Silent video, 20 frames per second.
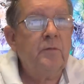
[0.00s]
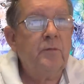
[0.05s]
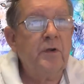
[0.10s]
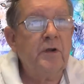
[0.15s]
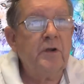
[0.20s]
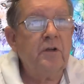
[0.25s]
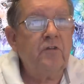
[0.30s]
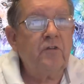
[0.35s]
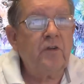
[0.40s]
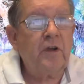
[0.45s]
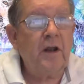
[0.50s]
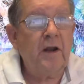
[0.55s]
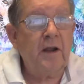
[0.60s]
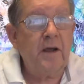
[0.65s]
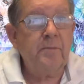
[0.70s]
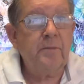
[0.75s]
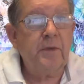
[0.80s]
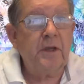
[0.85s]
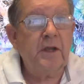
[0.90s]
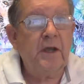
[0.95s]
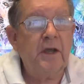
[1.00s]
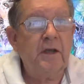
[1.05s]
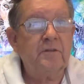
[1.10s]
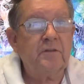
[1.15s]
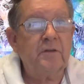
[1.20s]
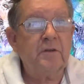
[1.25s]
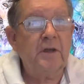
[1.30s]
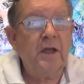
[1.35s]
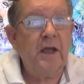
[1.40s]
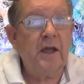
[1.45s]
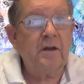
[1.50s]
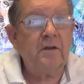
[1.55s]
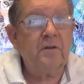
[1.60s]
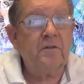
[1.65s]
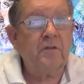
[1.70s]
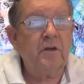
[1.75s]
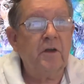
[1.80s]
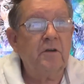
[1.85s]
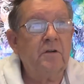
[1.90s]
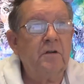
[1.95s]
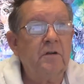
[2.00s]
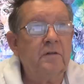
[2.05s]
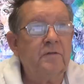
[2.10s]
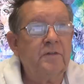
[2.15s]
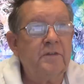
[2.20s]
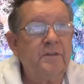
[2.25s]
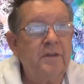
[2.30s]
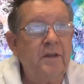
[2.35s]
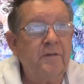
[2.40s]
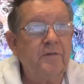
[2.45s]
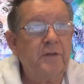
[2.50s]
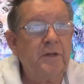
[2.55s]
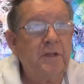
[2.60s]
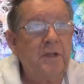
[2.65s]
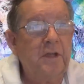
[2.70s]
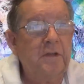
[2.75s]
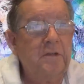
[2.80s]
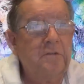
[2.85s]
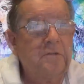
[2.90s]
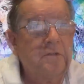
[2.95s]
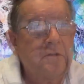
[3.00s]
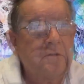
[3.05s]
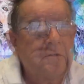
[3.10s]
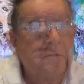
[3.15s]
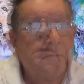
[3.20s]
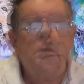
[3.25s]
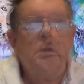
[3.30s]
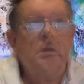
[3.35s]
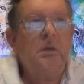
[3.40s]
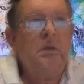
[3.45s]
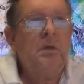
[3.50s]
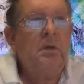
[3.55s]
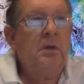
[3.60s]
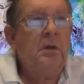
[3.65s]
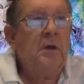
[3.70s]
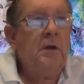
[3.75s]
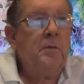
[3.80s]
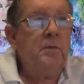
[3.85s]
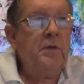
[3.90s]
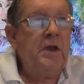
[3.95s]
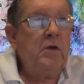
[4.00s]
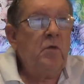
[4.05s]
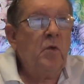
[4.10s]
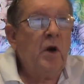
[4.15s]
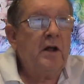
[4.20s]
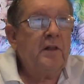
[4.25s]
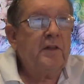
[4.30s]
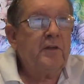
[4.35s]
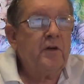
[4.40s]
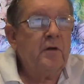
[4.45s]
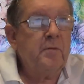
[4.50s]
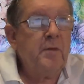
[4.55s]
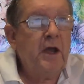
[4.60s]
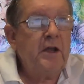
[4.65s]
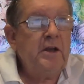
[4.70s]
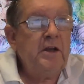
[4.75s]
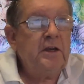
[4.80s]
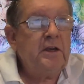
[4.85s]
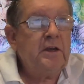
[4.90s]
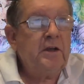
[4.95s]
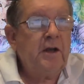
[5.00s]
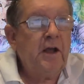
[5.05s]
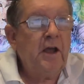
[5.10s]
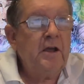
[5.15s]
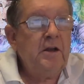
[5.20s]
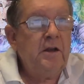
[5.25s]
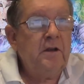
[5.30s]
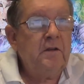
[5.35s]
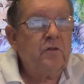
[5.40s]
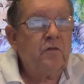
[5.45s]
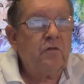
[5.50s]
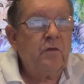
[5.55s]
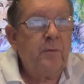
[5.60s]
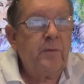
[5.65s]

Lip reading: British Columbia has had a total of 7 cases. Meanwhile, the remaining Canadians